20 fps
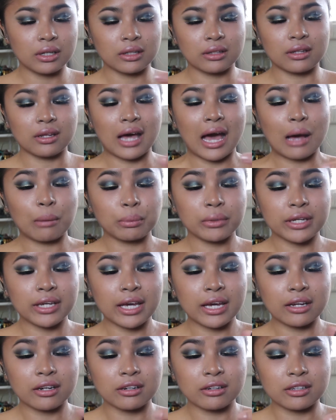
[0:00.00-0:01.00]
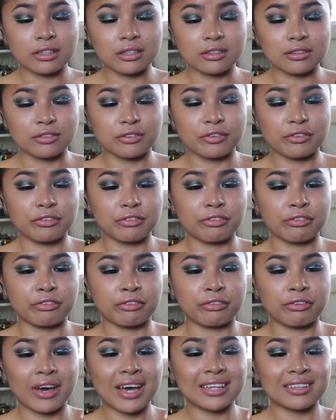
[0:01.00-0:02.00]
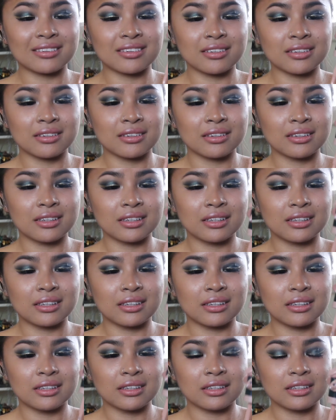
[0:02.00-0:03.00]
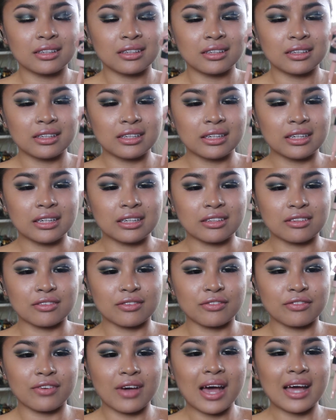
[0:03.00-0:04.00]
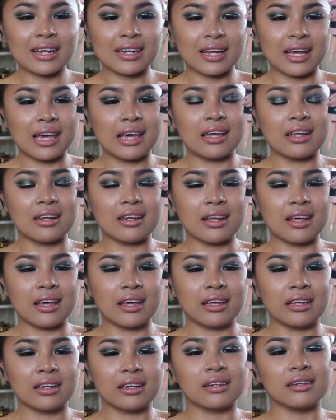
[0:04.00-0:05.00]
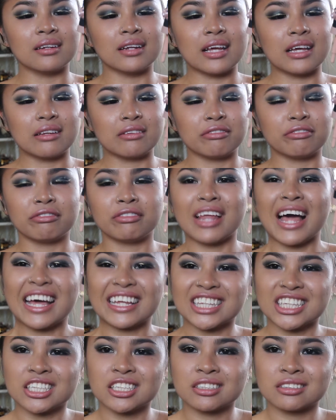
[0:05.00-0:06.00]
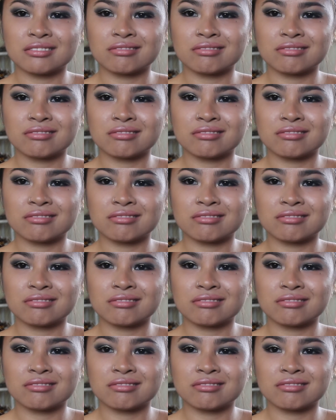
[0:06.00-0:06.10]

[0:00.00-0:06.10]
the applicator is fat it's fat and and and flat